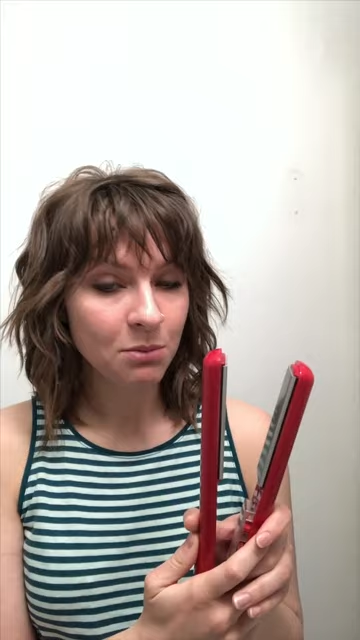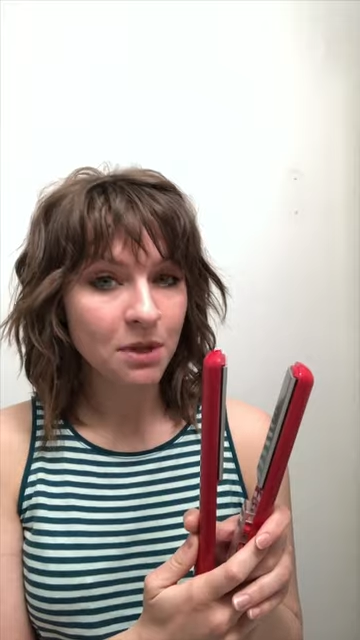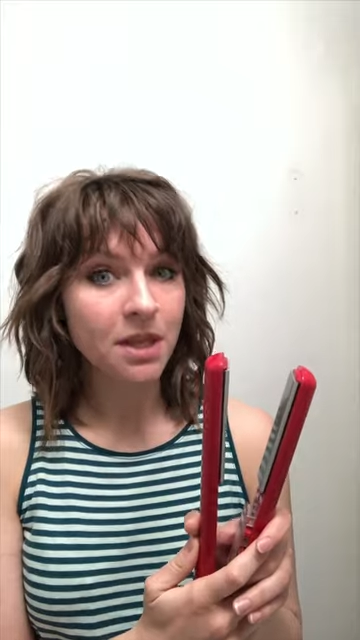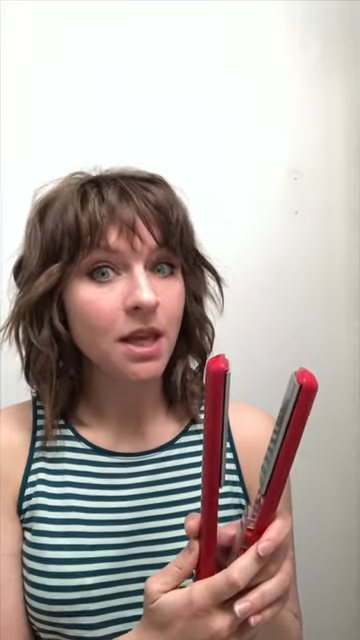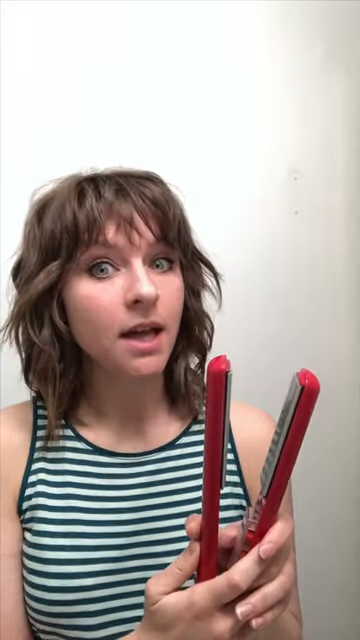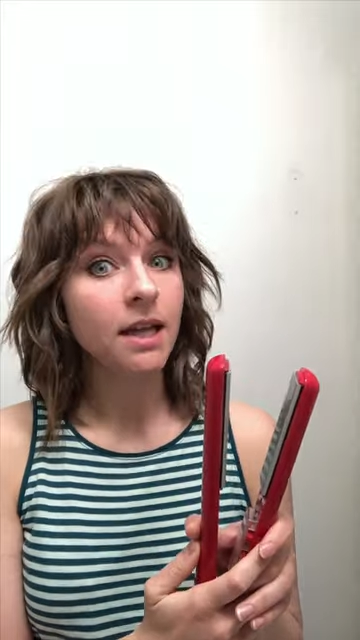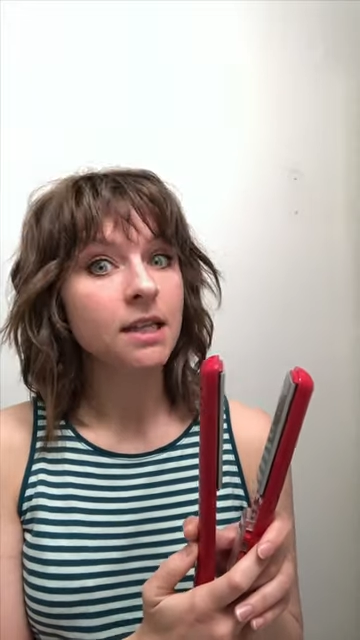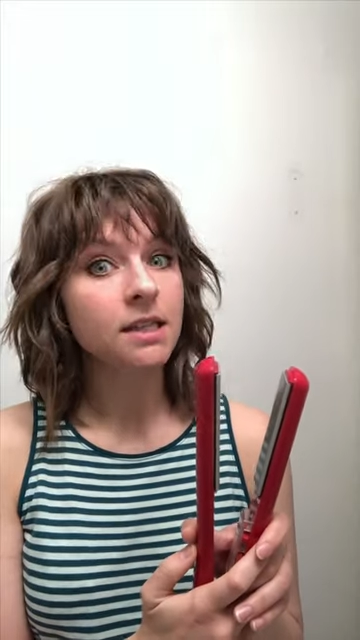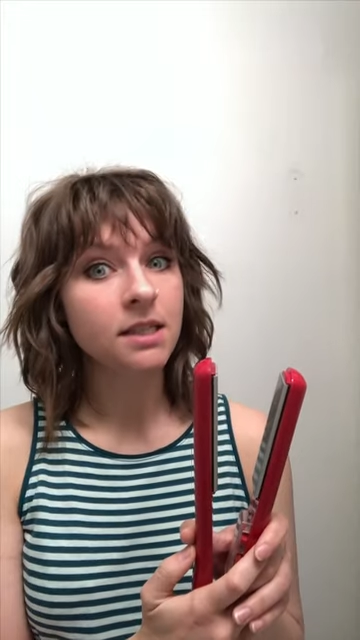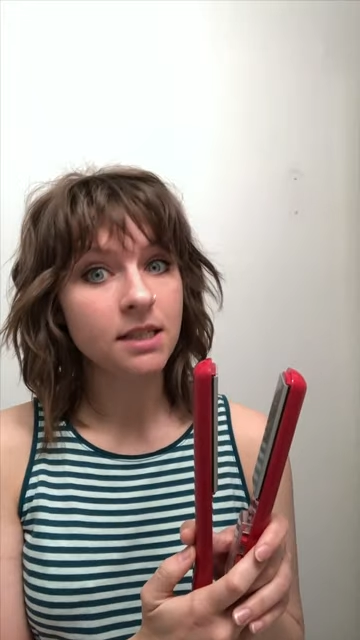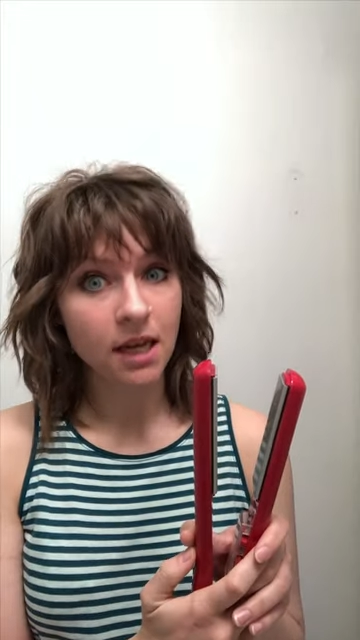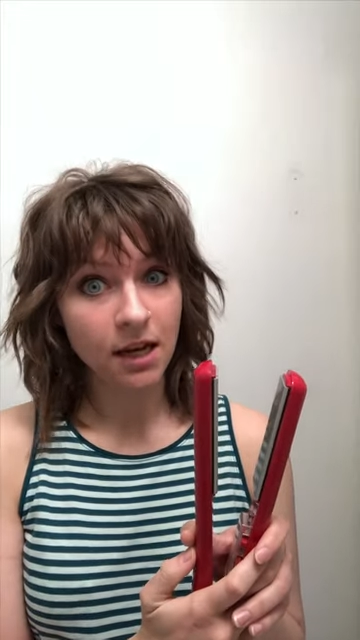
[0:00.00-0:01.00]
but that is
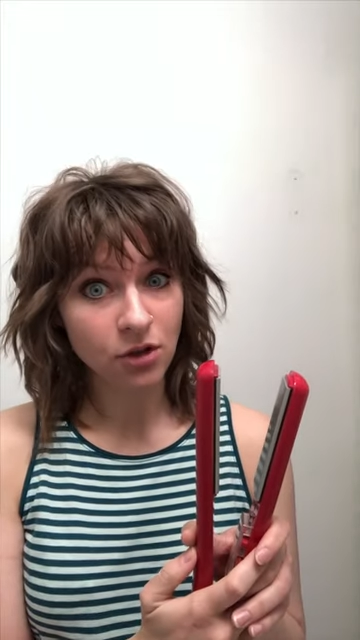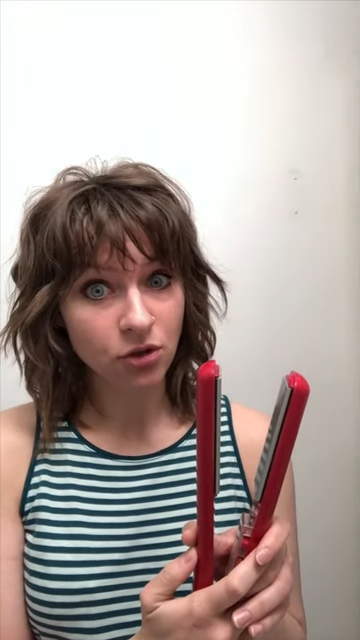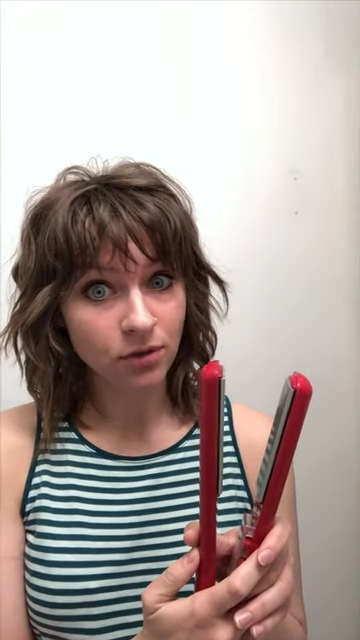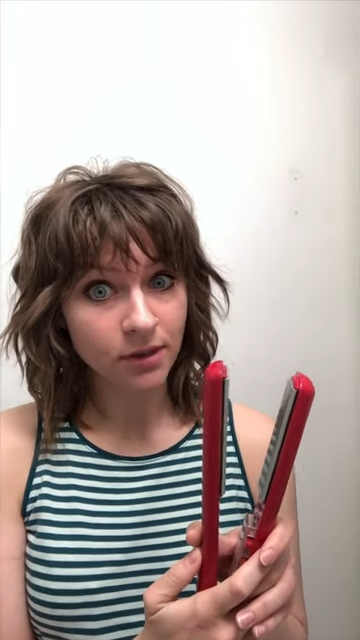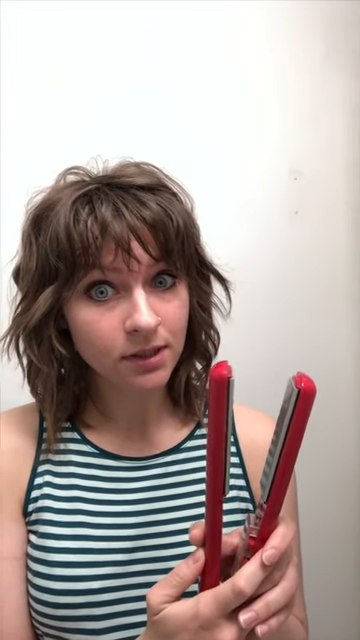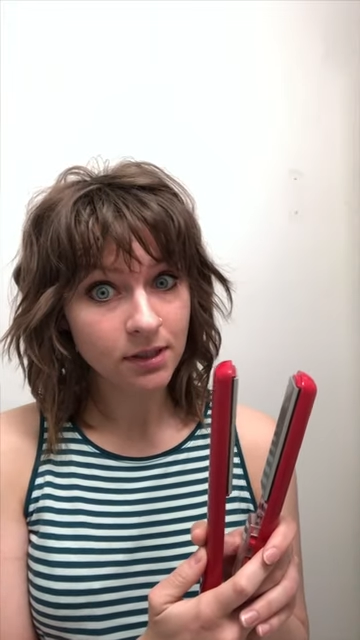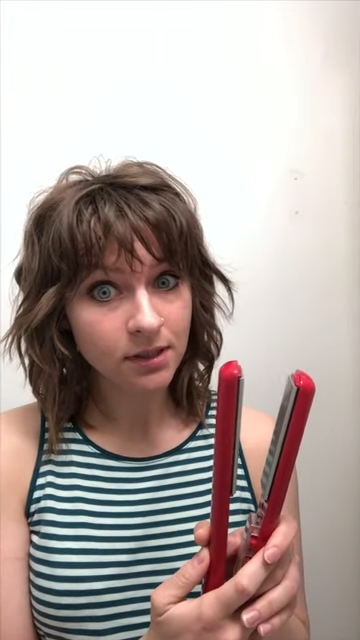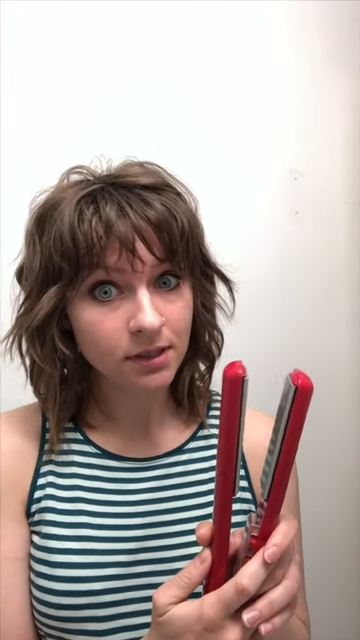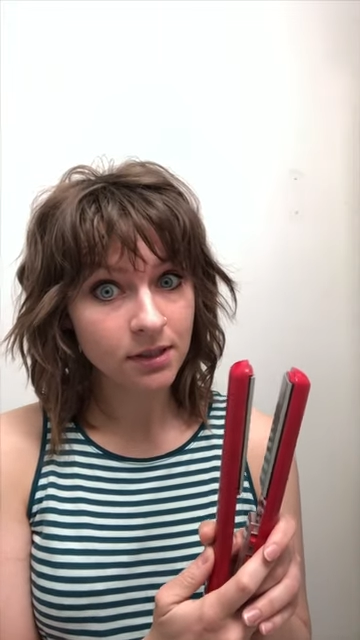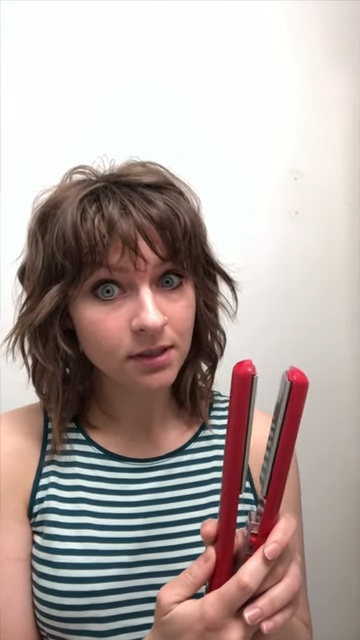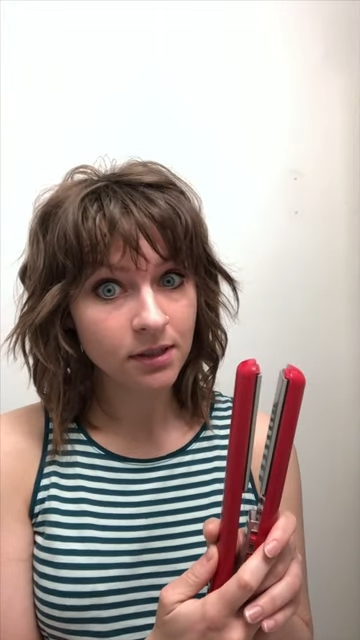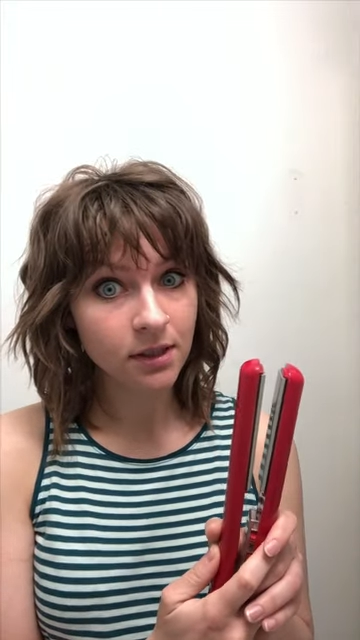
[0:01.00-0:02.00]
dangerous.